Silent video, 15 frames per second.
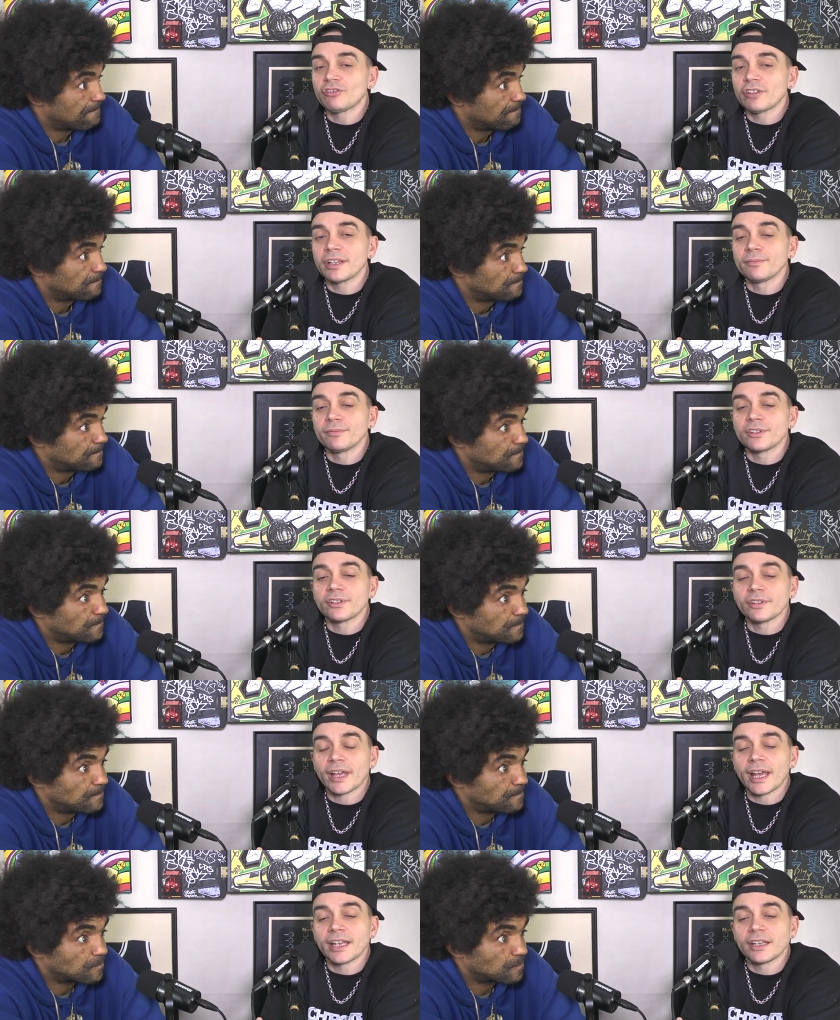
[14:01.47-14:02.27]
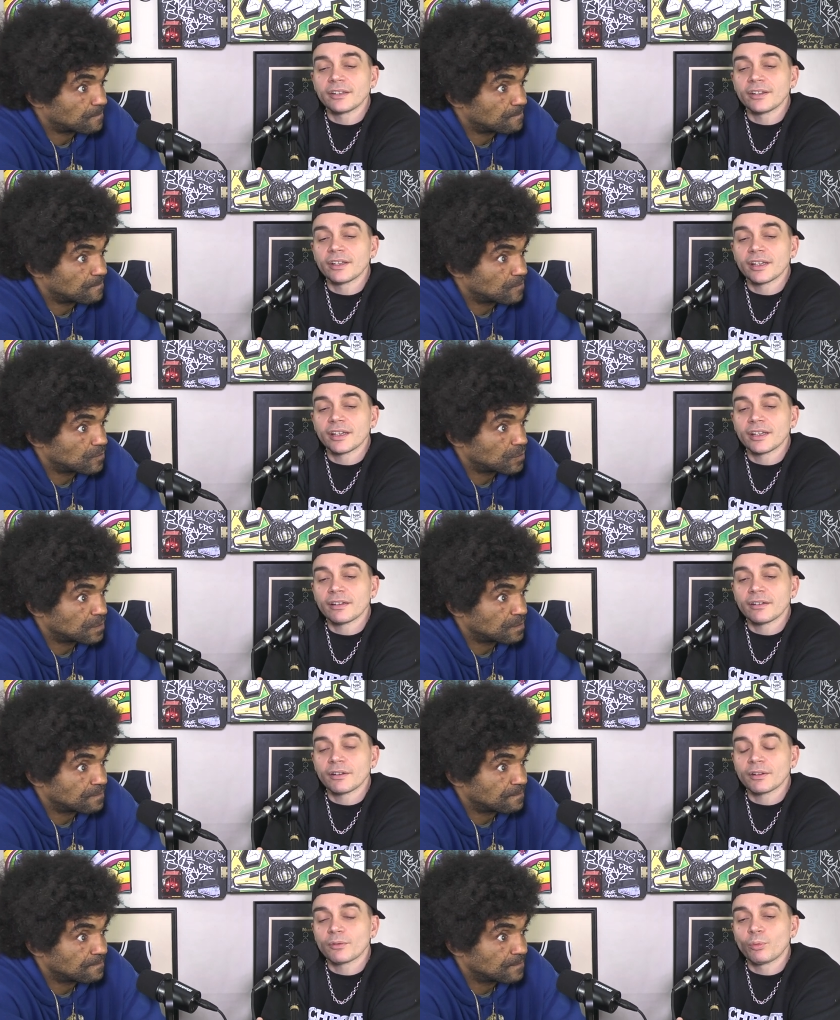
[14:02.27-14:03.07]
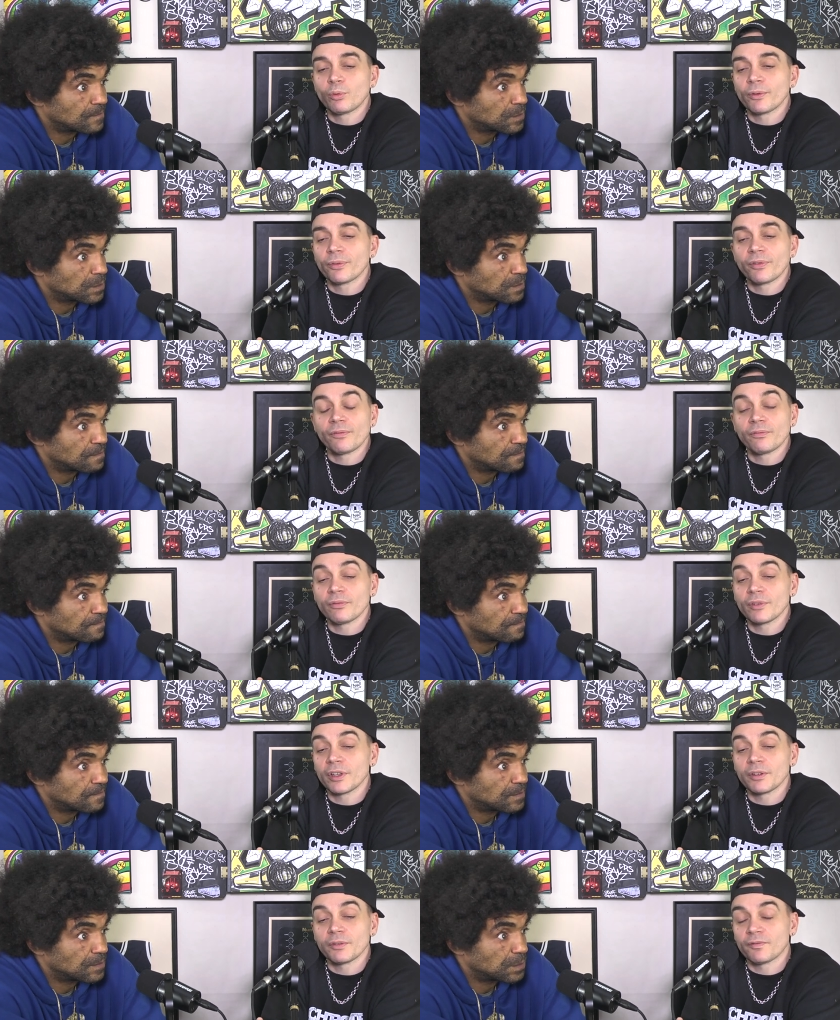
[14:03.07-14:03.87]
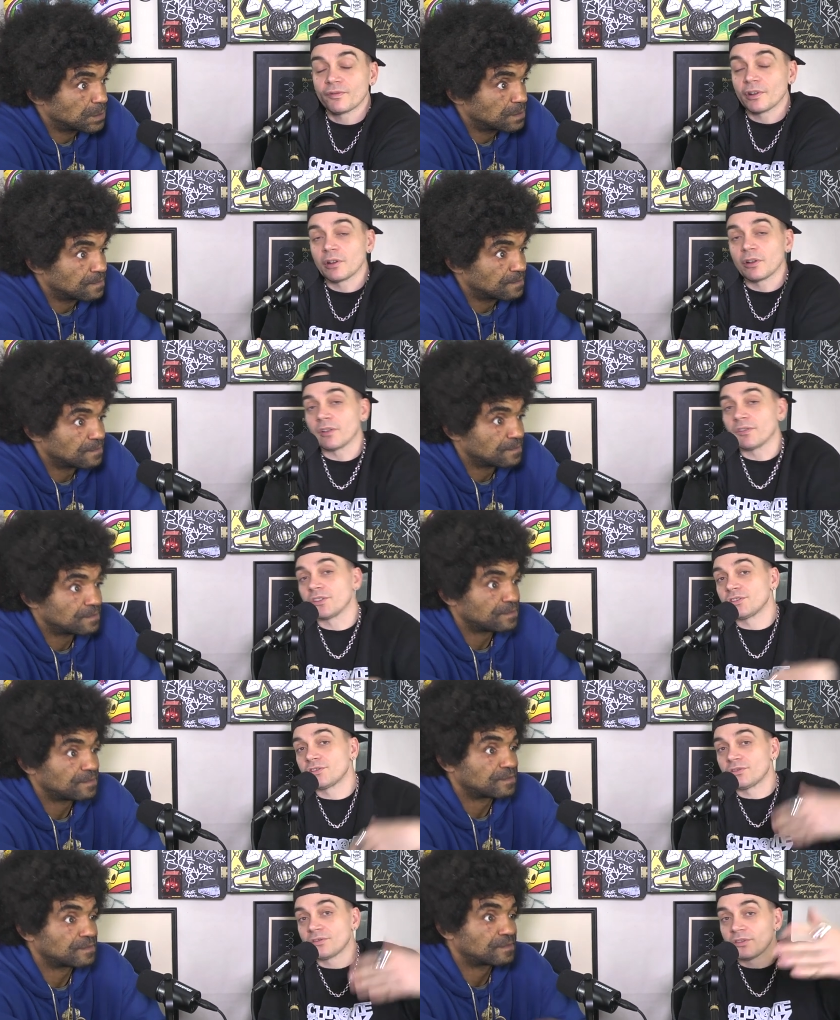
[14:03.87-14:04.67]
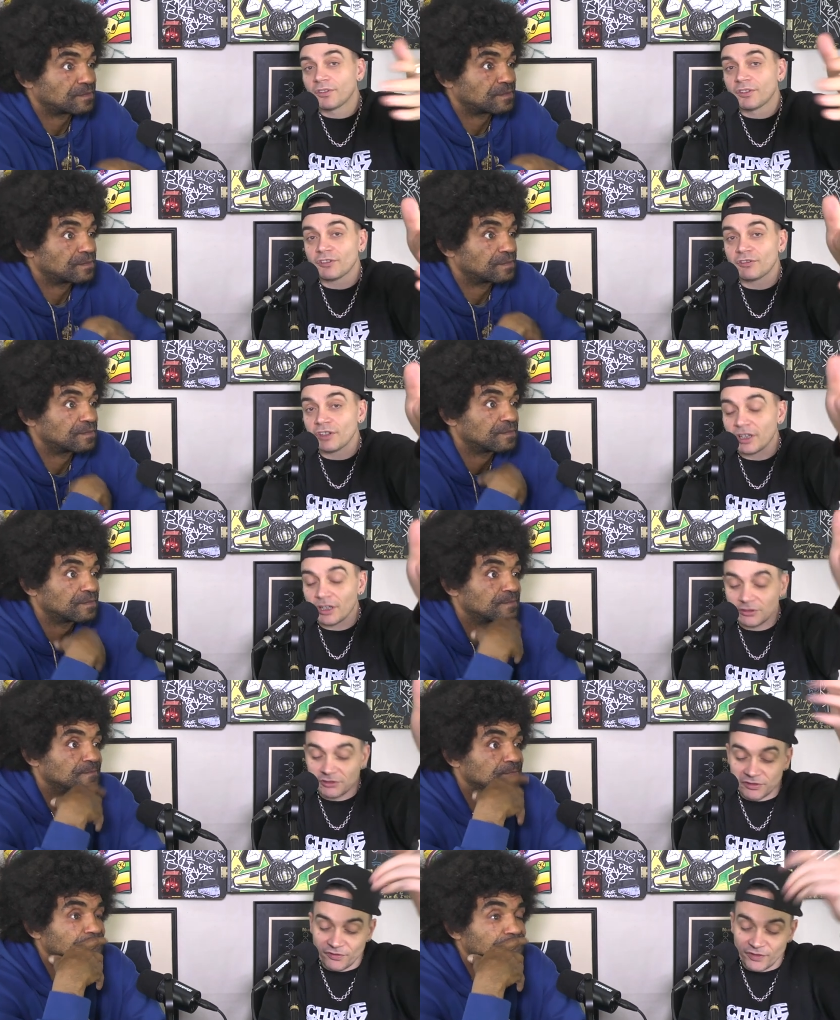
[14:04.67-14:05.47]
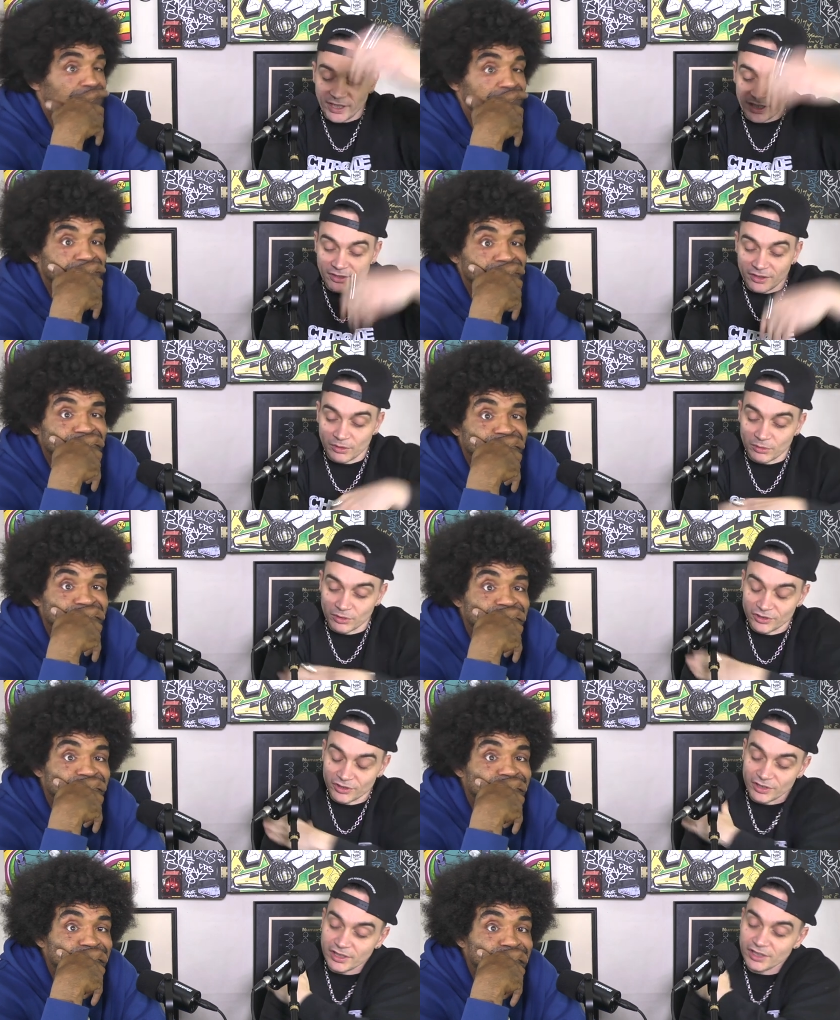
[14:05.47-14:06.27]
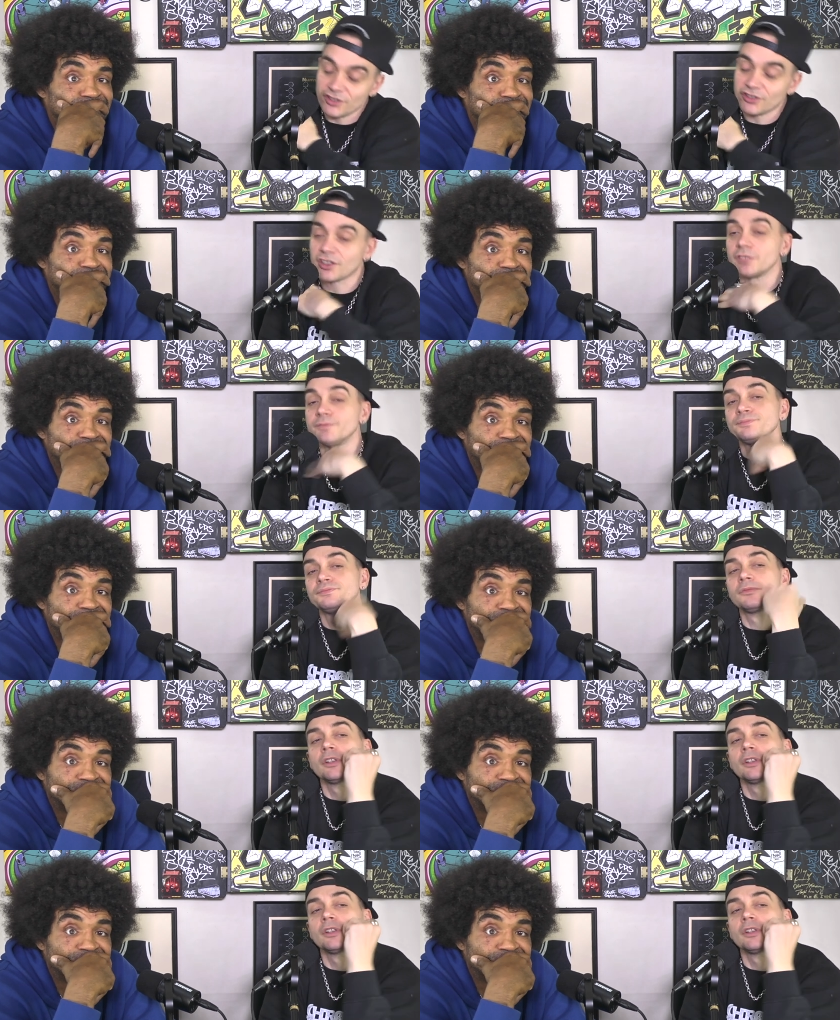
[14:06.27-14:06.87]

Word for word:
Speaker 1: dreams, and uh, for a lot of the street culture fans that are watching this show,